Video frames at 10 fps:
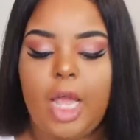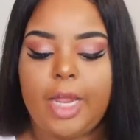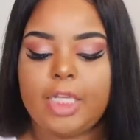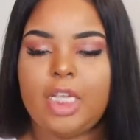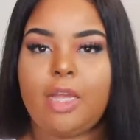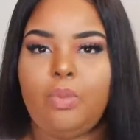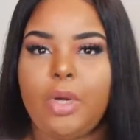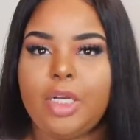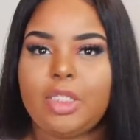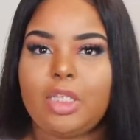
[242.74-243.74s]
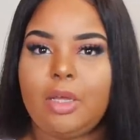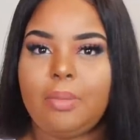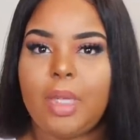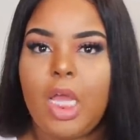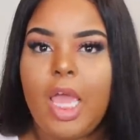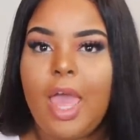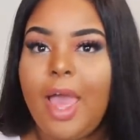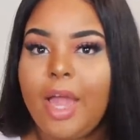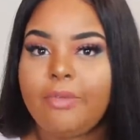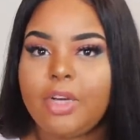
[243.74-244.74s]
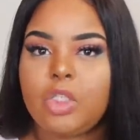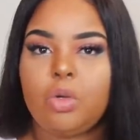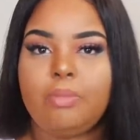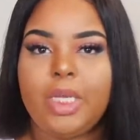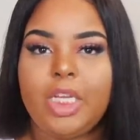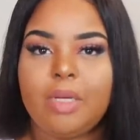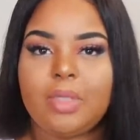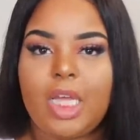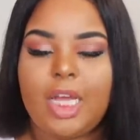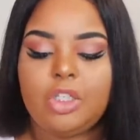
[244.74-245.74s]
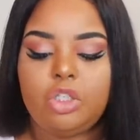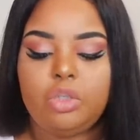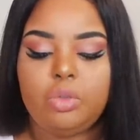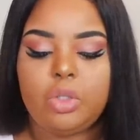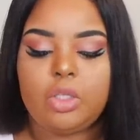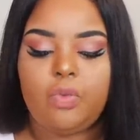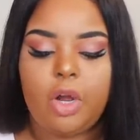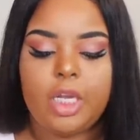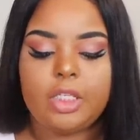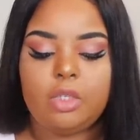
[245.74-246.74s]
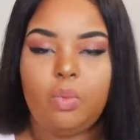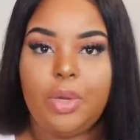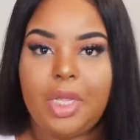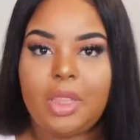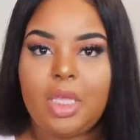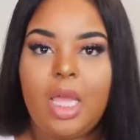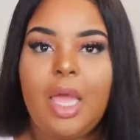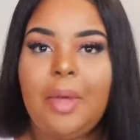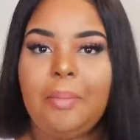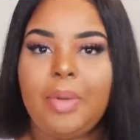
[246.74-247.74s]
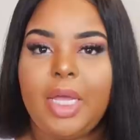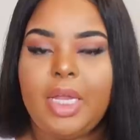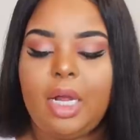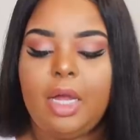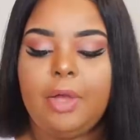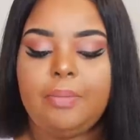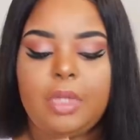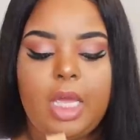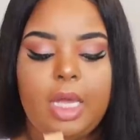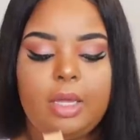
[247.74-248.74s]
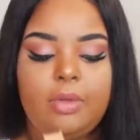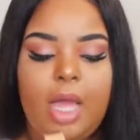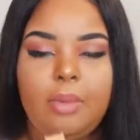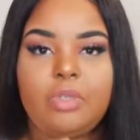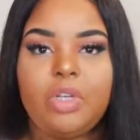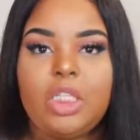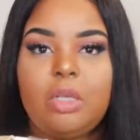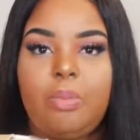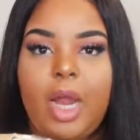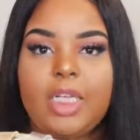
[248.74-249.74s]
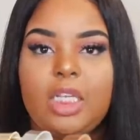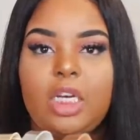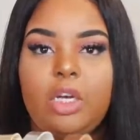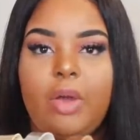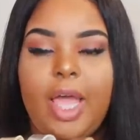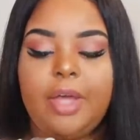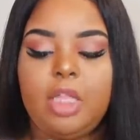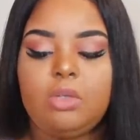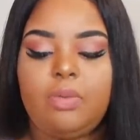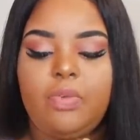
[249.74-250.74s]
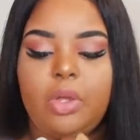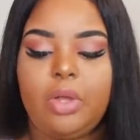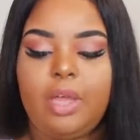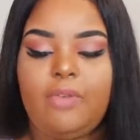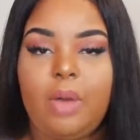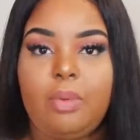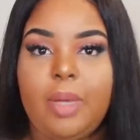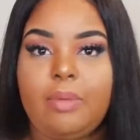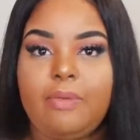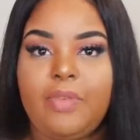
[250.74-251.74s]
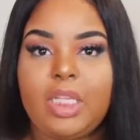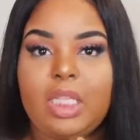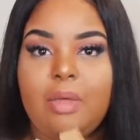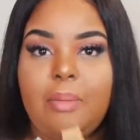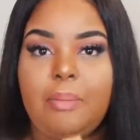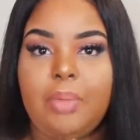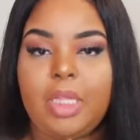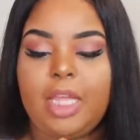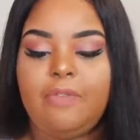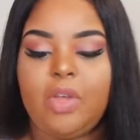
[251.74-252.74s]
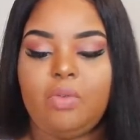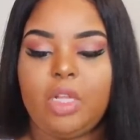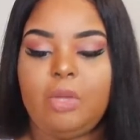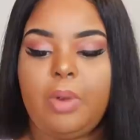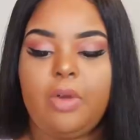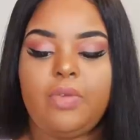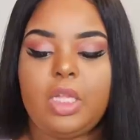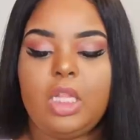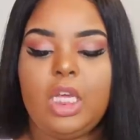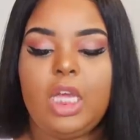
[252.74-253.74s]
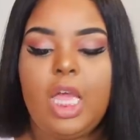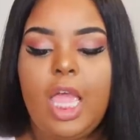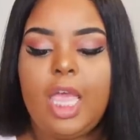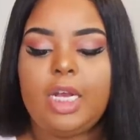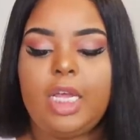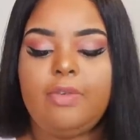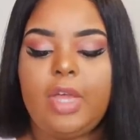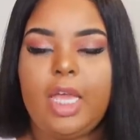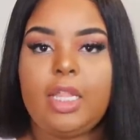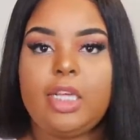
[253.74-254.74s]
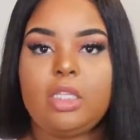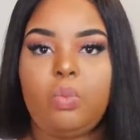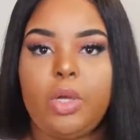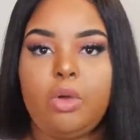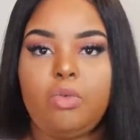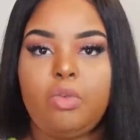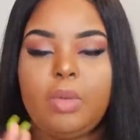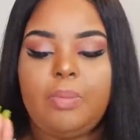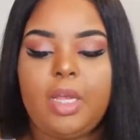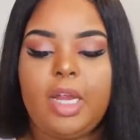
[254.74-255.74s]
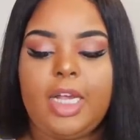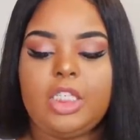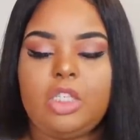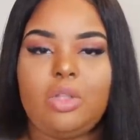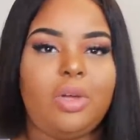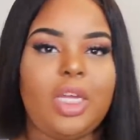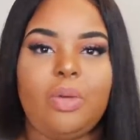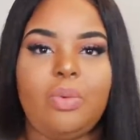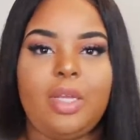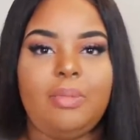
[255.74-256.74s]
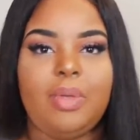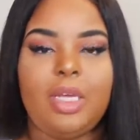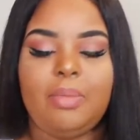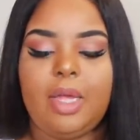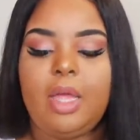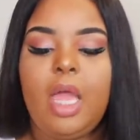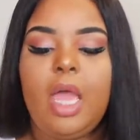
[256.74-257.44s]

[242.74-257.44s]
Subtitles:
I guess I can wear some average or medium size shoes as far as the width, but yeah, I was really surprised. I didn't know how these would fit, or if I would be able to fit them, but they fit really perfectly, and I even had like some wiggle room up here. I just thought it wouldn't be, but